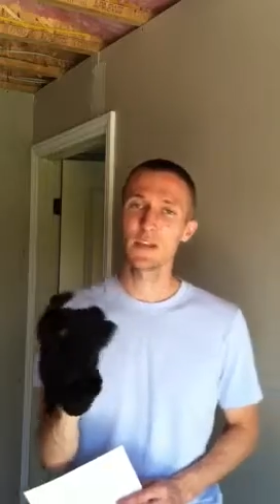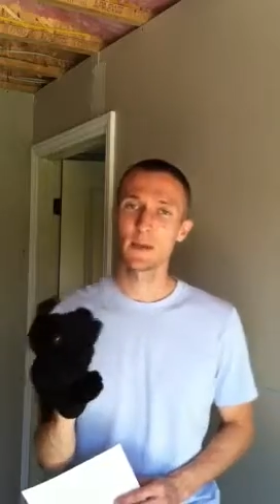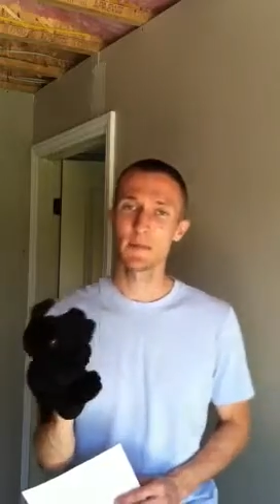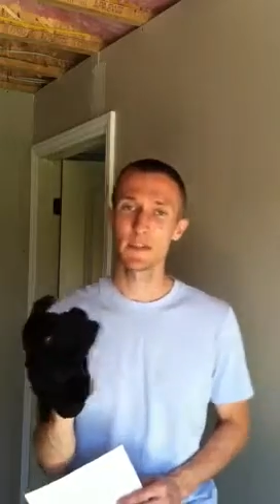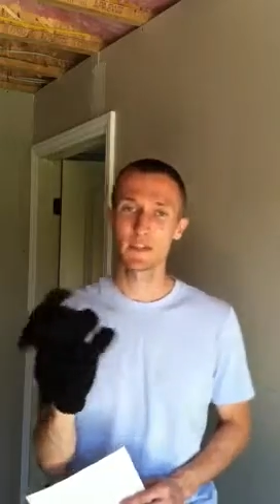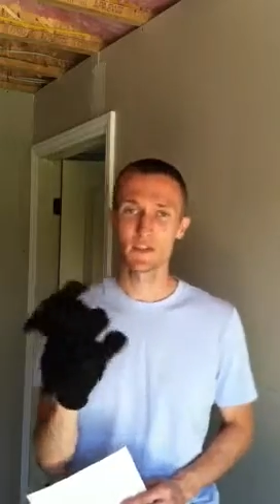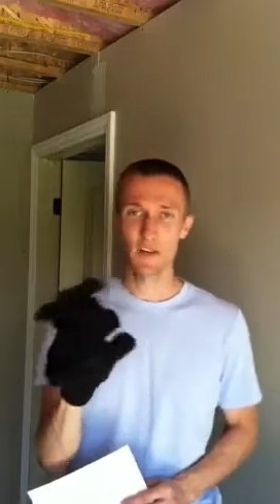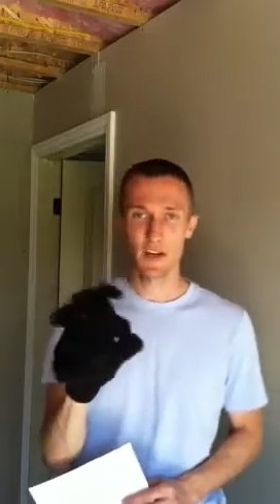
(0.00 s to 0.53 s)

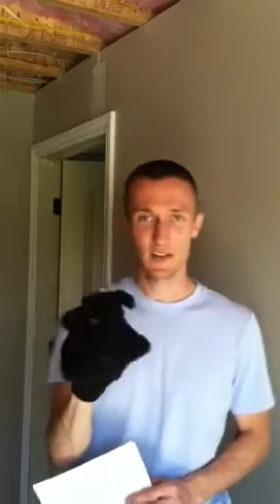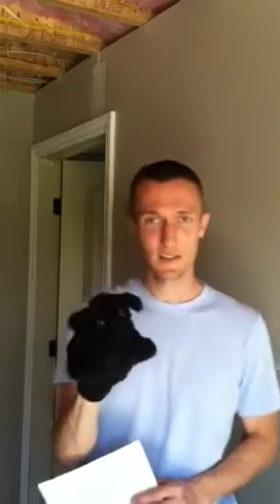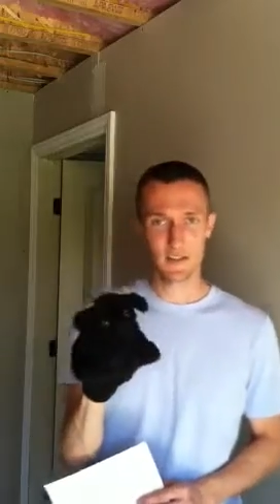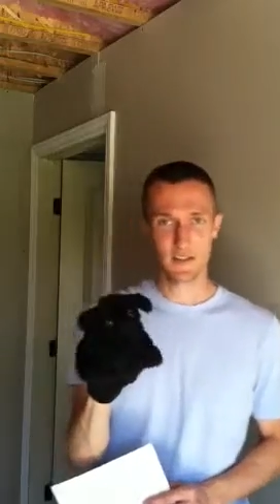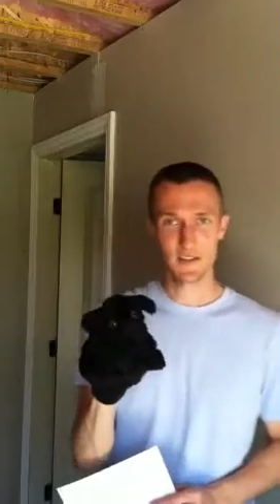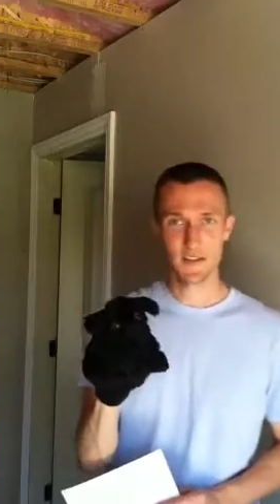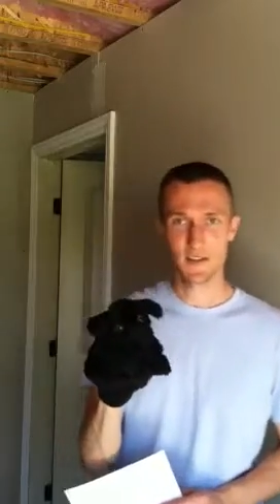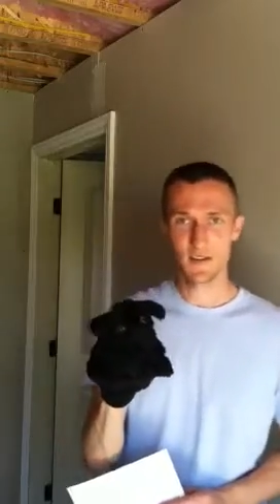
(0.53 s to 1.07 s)
demonstrates a
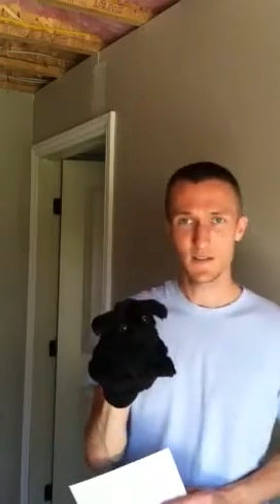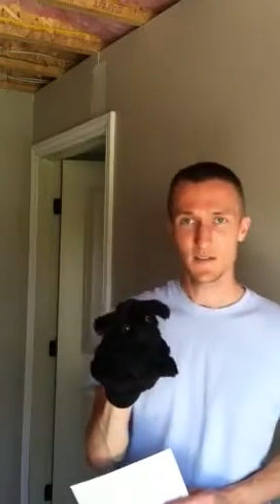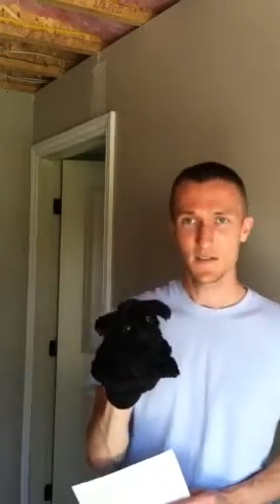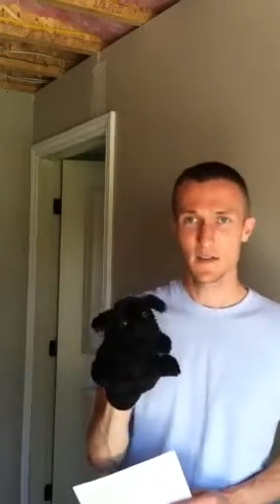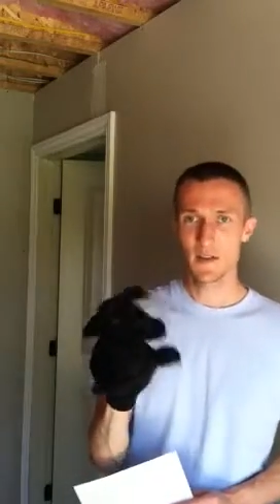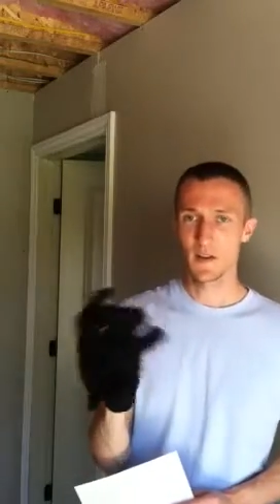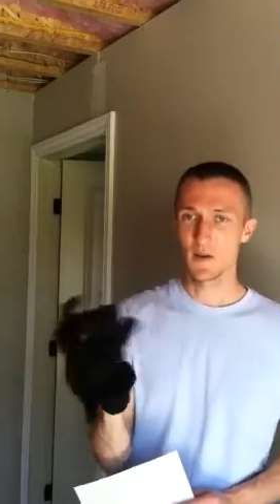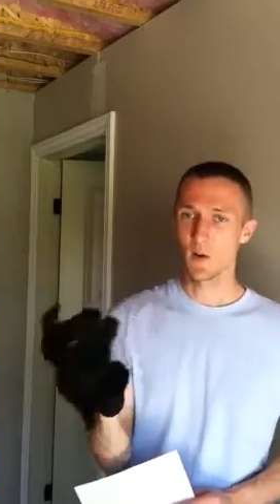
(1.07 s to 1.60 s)
skill
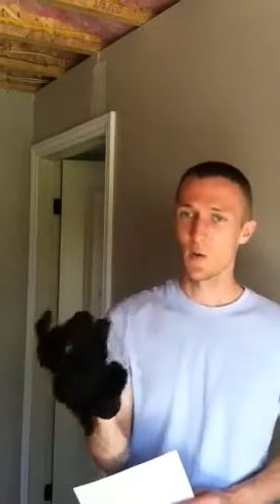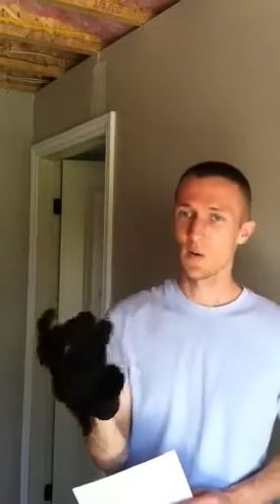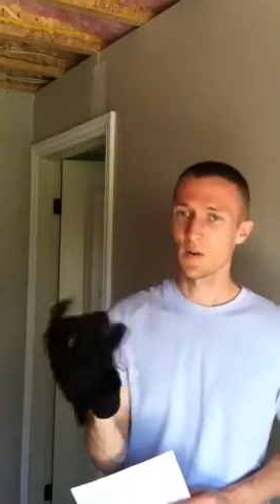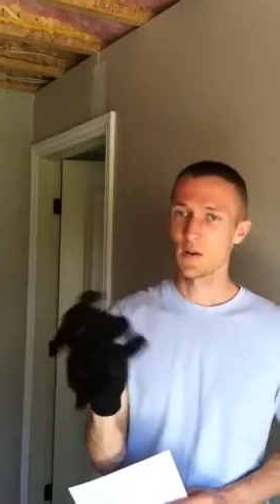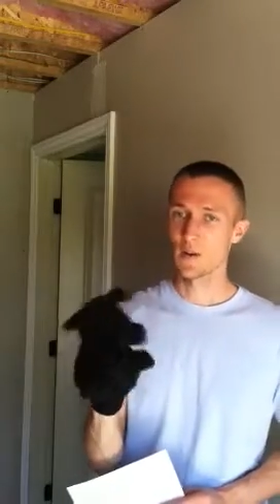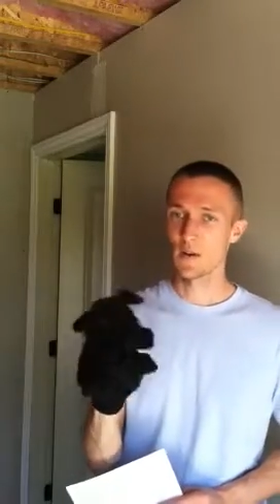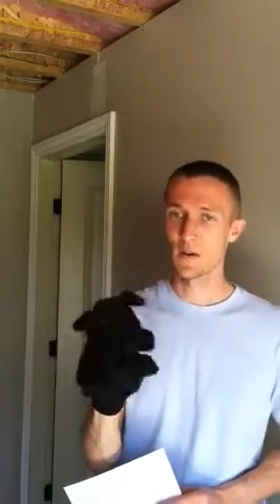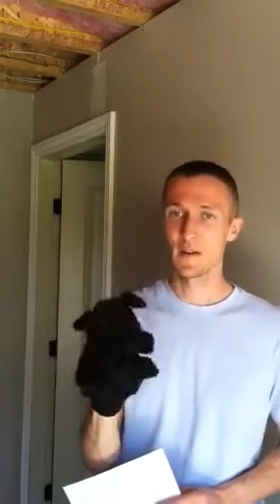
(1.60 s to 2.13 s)
or